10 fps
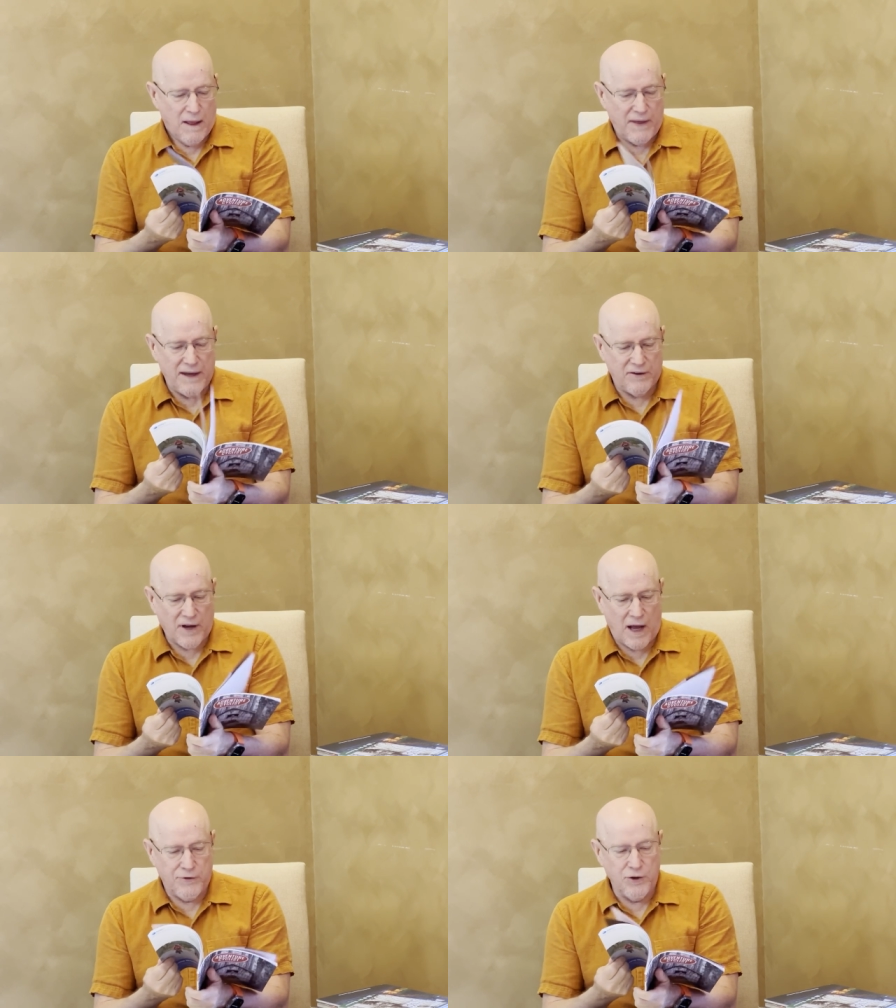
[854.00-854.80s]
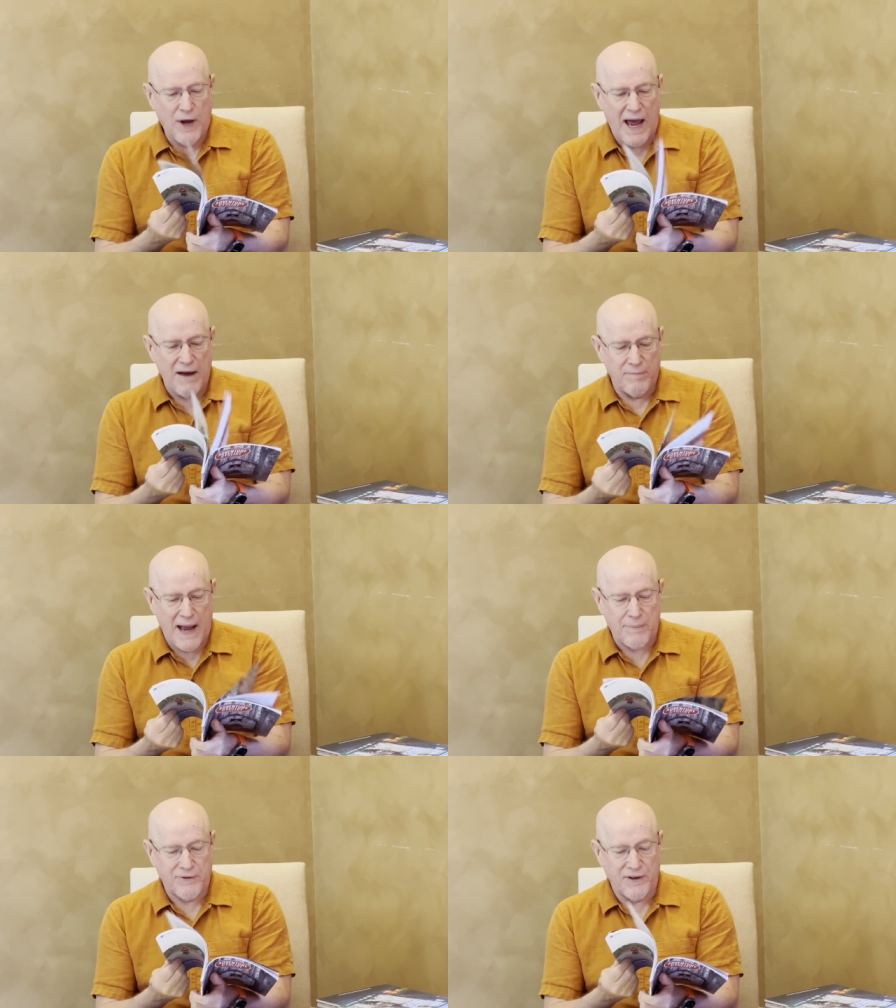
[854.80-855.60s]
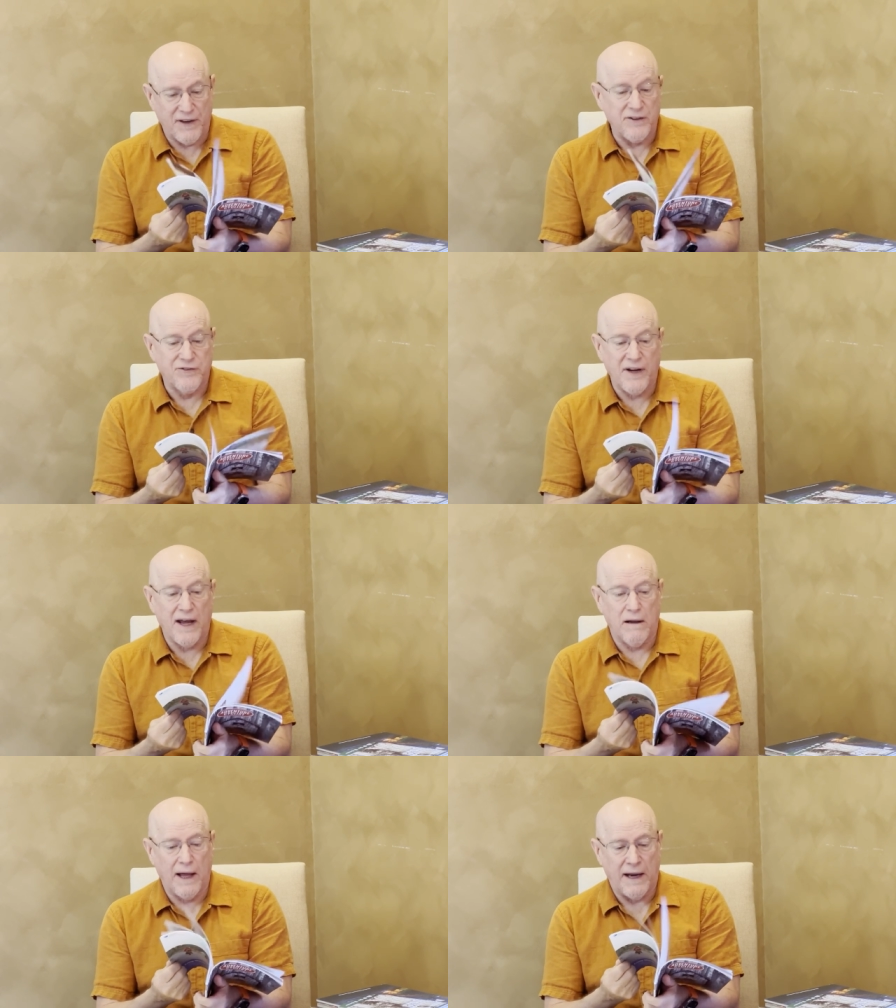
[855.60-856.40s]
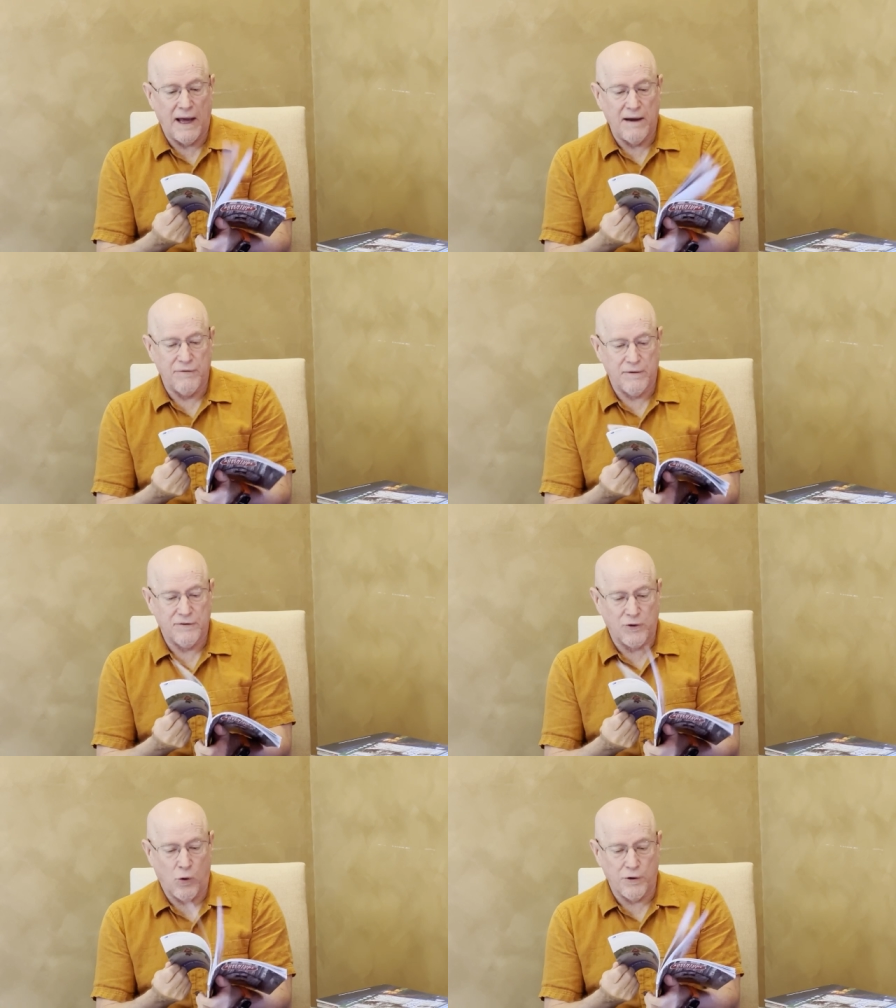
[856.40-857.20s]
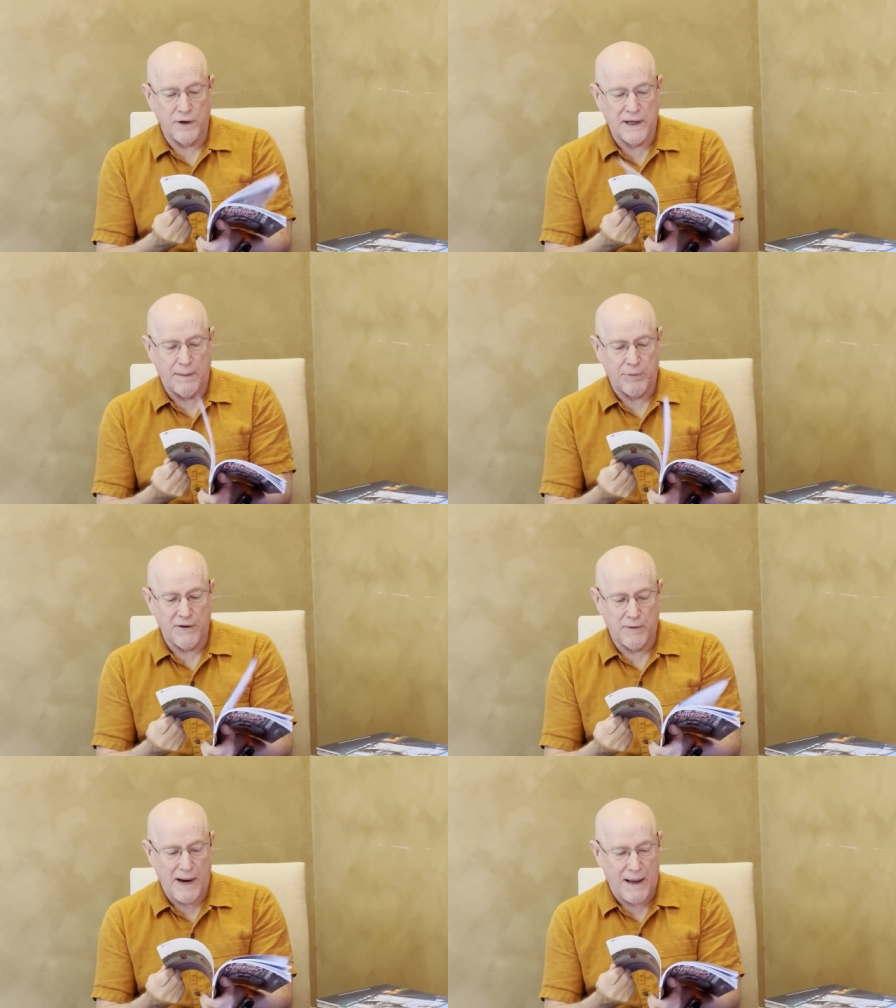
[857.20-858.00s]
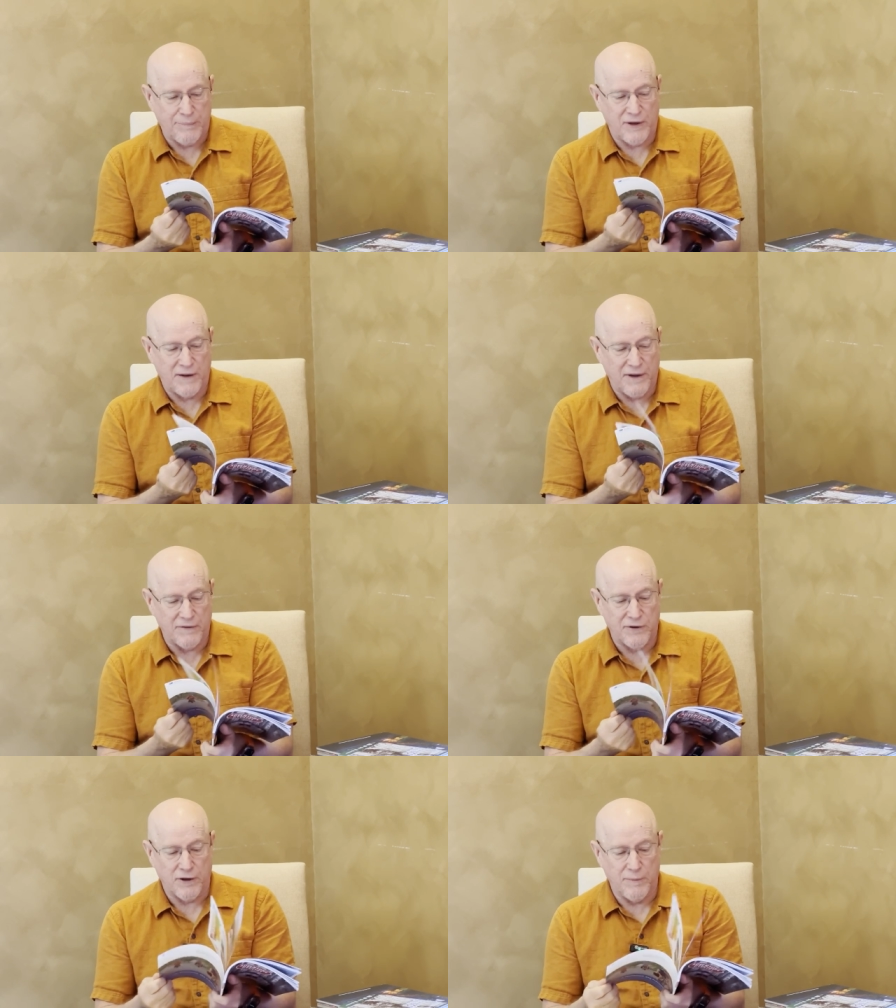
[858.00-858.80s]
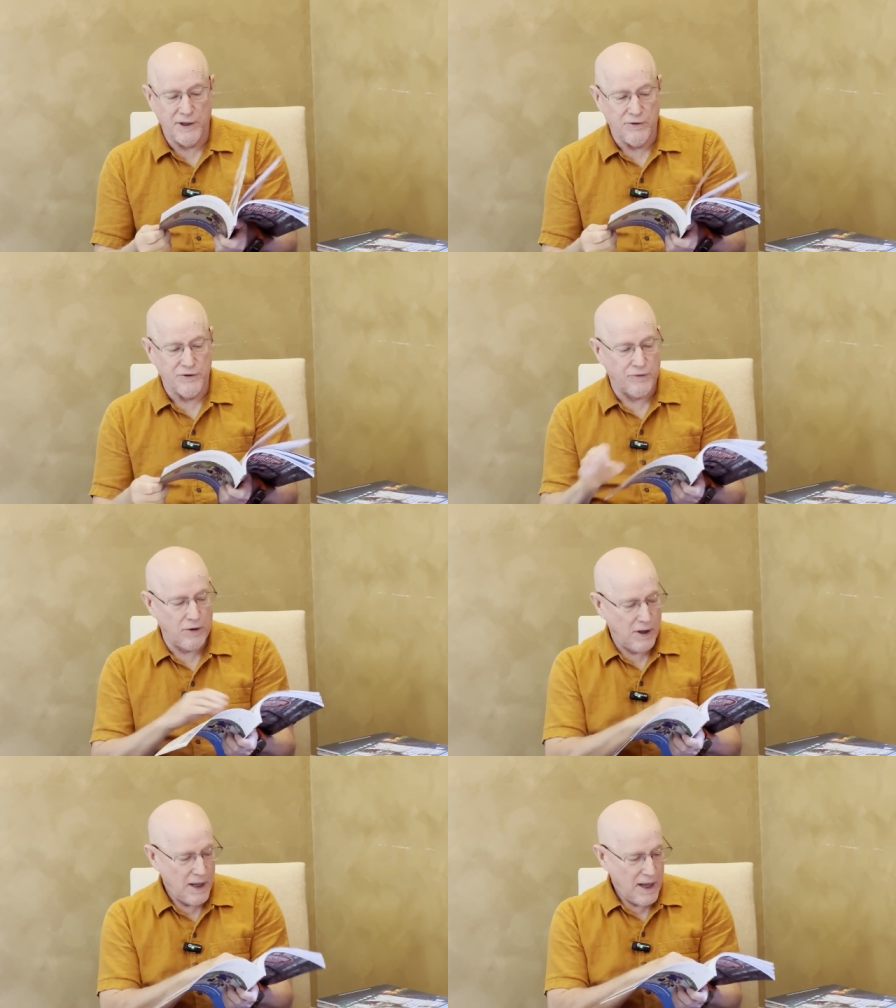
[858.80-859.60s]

they uh, do have maps that they sell, and I've ordered a couple of their maps, and I think they're going to be useful.